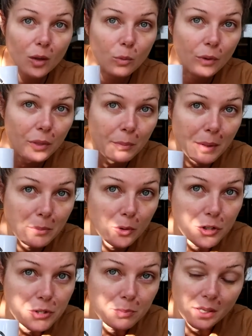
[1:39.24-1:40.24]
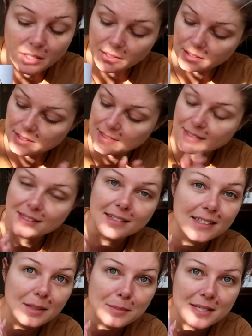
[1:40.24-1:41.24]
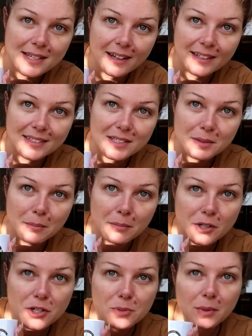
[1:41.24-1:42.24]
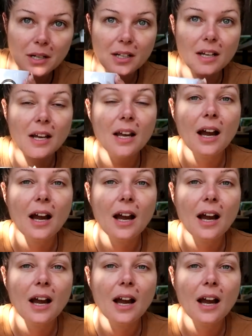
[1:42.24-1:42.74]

with my merch mug, this is the Team Science merch mug,